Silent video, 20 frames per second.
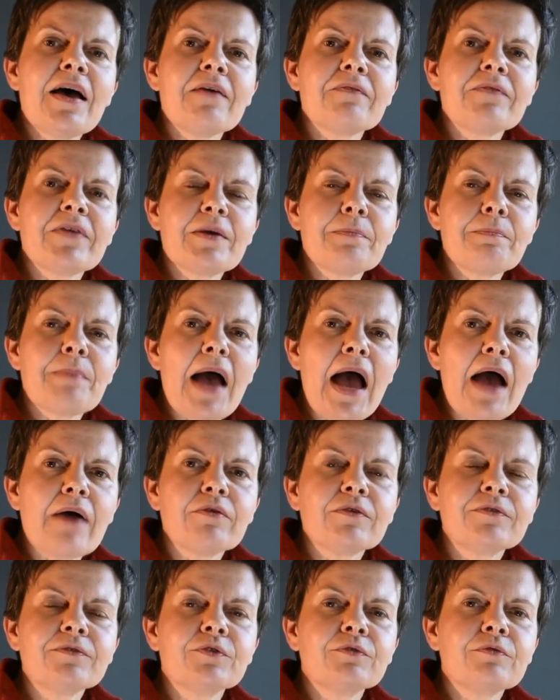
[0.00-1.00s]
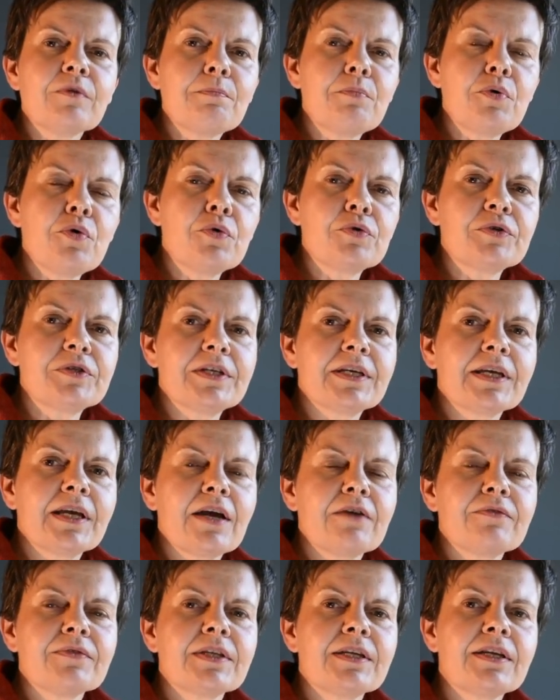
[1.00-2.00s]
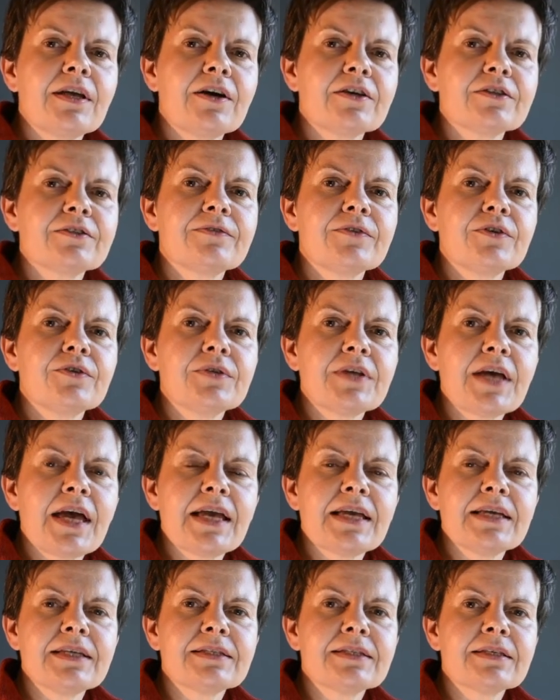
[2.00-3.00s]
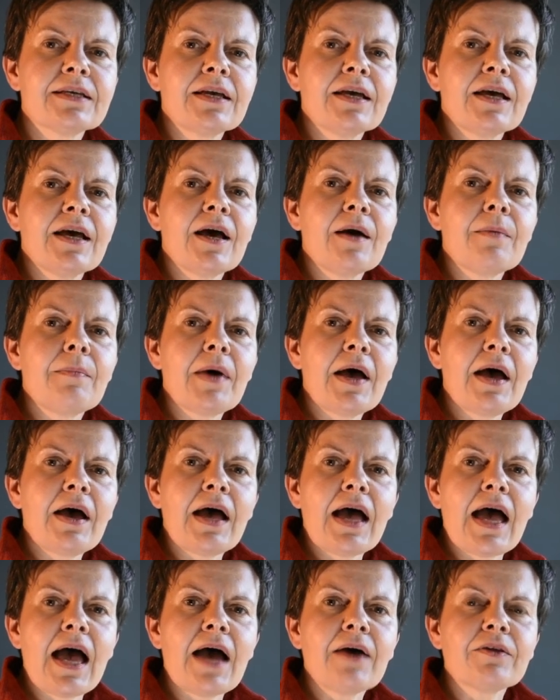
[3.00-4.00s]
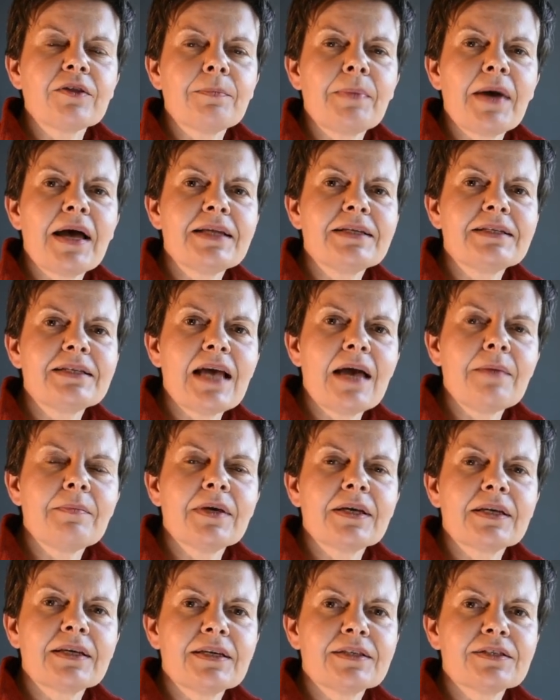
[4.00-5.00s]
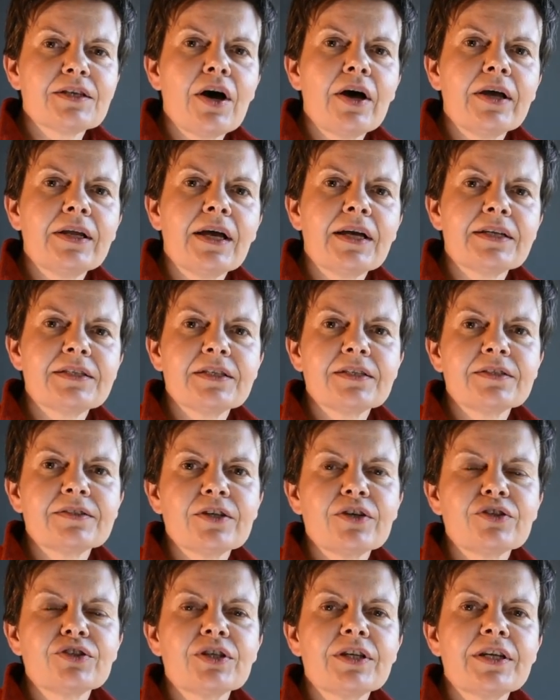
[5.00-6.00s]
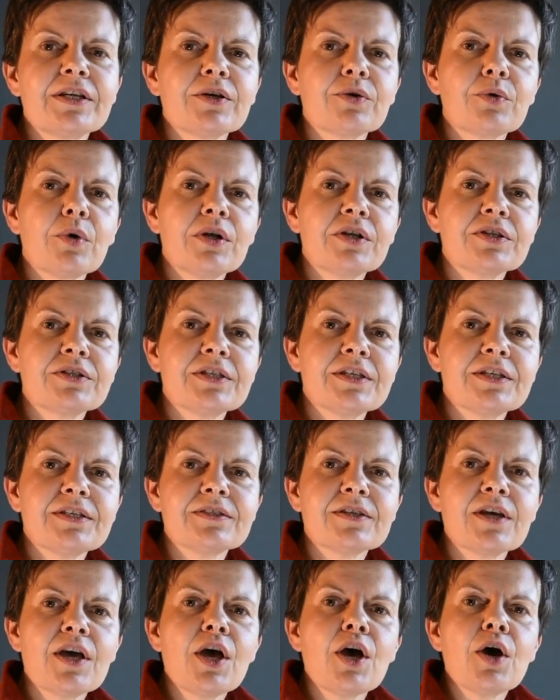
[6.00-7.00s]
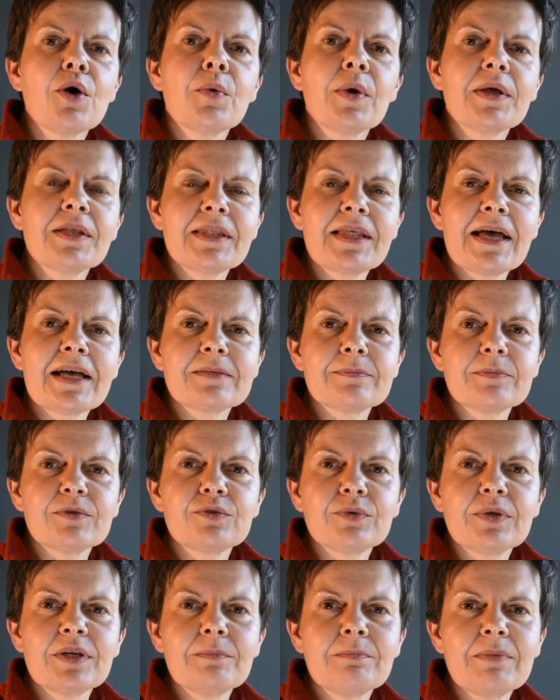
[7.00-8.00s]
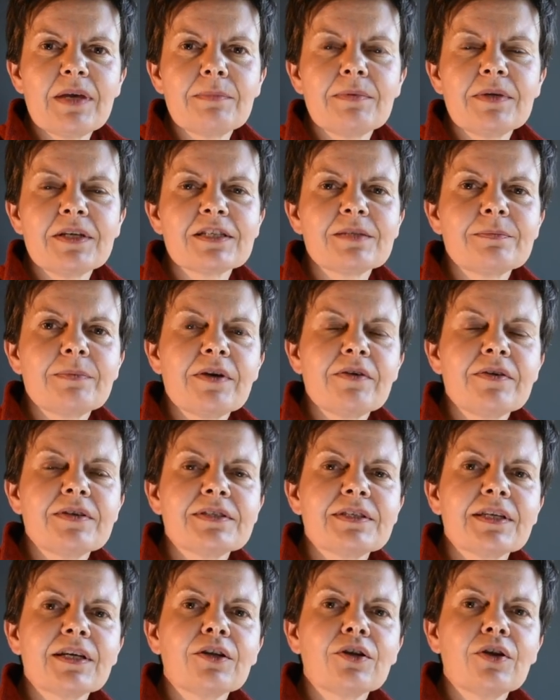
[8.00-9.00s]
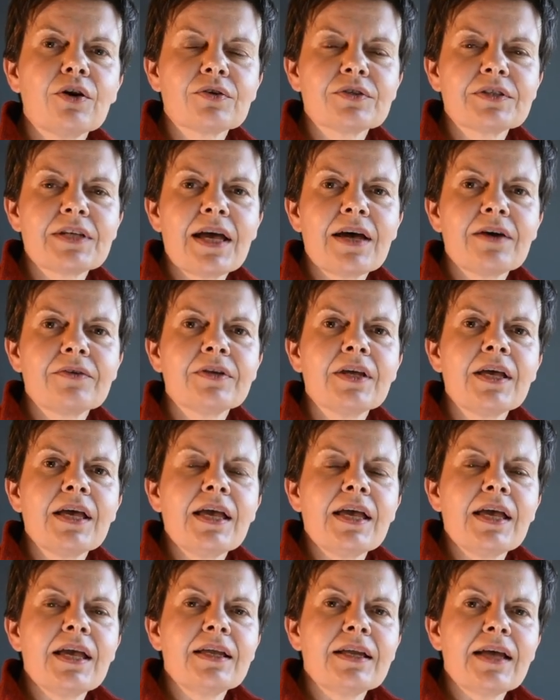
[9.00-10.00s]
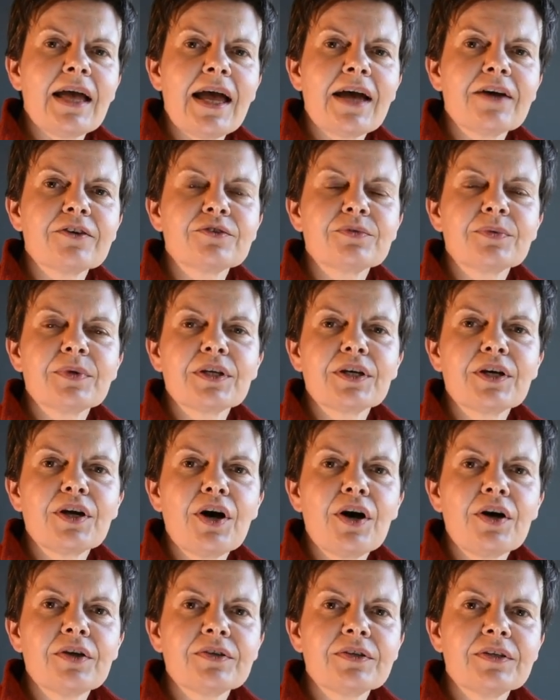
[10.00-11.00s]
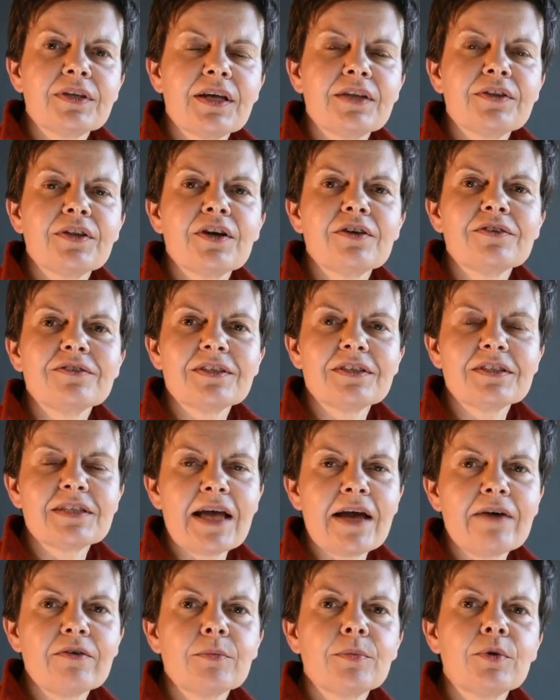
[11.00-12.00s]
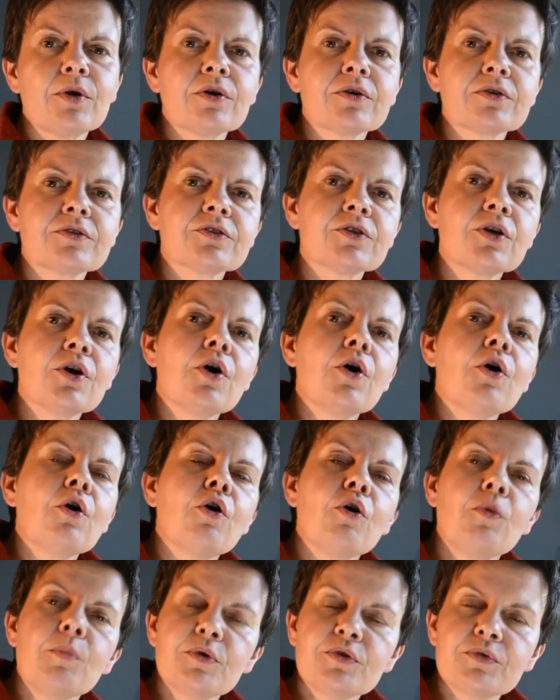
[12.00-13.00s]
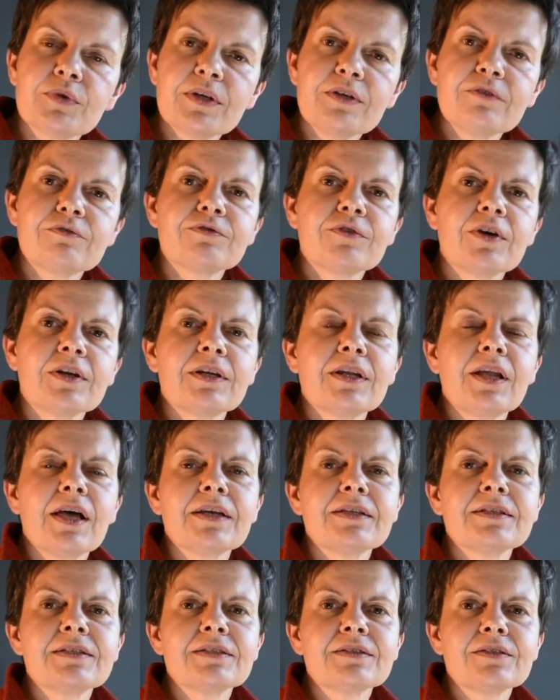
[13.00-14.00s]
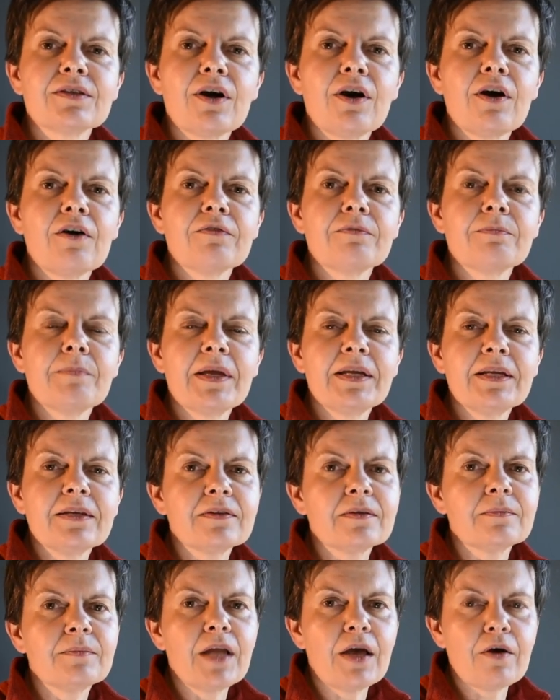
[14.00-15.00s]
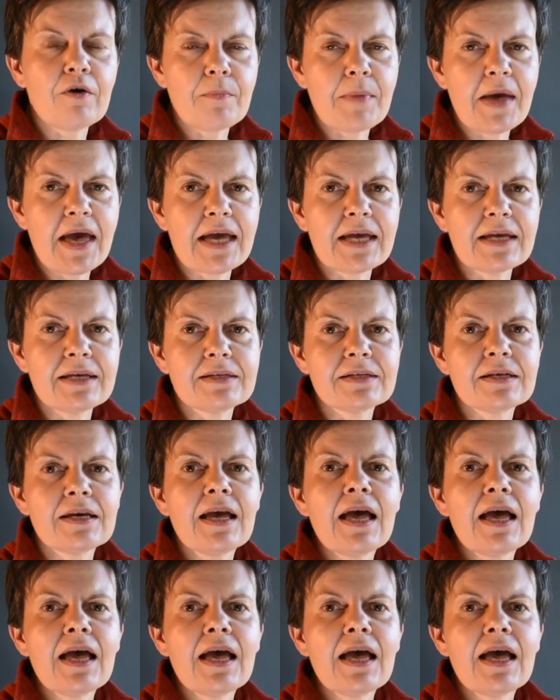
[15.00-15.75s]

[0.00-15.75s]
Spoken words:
very powerful reporting over the last few days about how the pandemic is highlighting social inequalities, whether that's between people experiencing lockdown in a house with a garden and those in tower blocks, or between frontline staff, many of them lower paid,